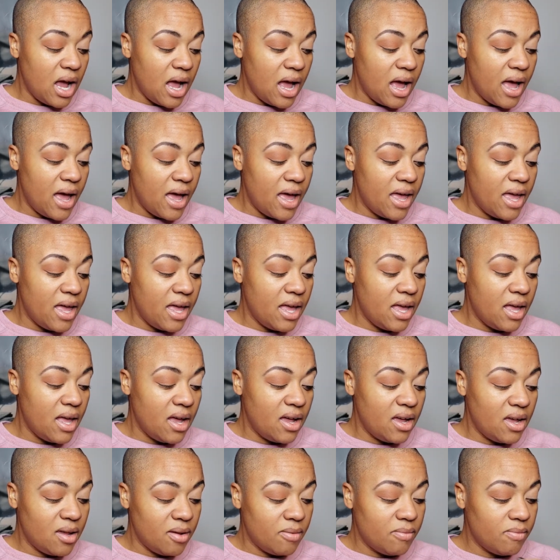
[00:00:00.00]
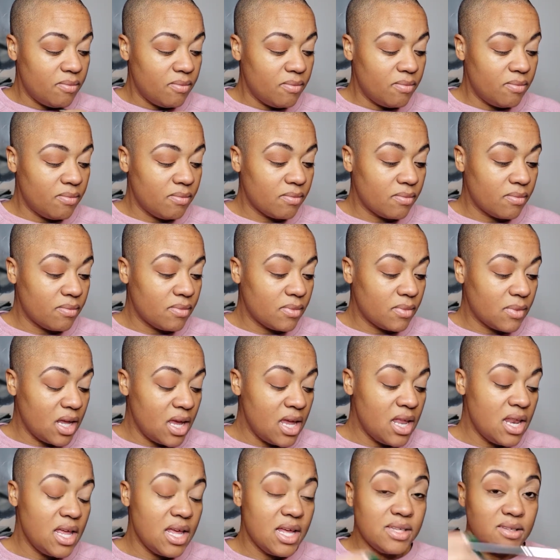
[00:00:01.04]

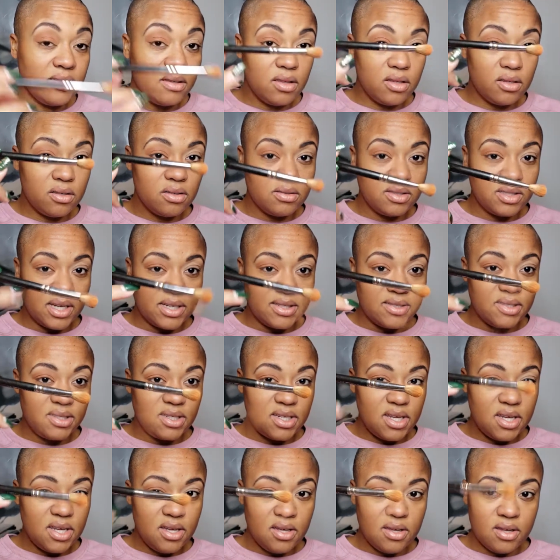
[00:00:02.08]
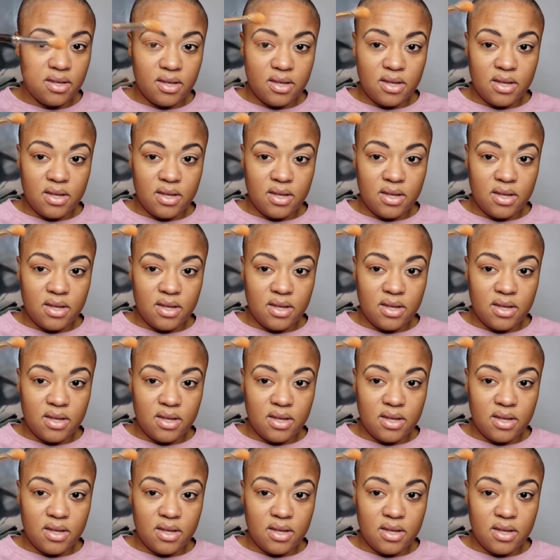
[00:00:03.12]
It is a little dusty.